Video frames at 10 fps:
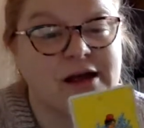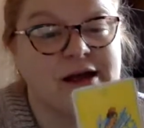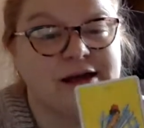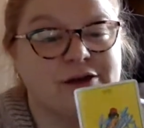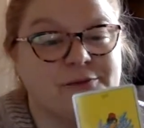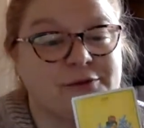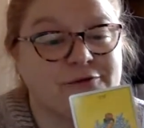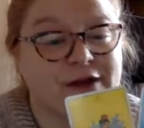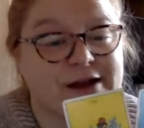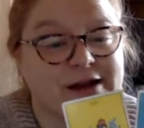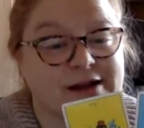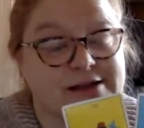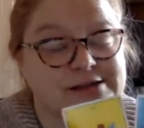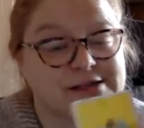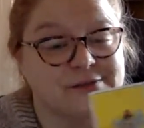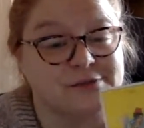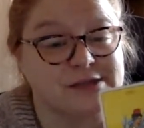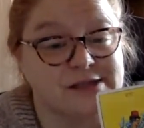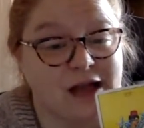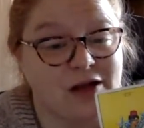He could be fighting against
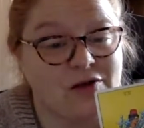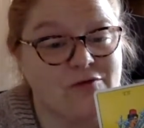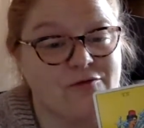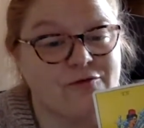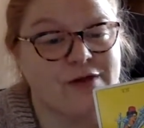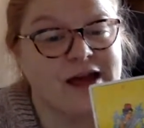himself.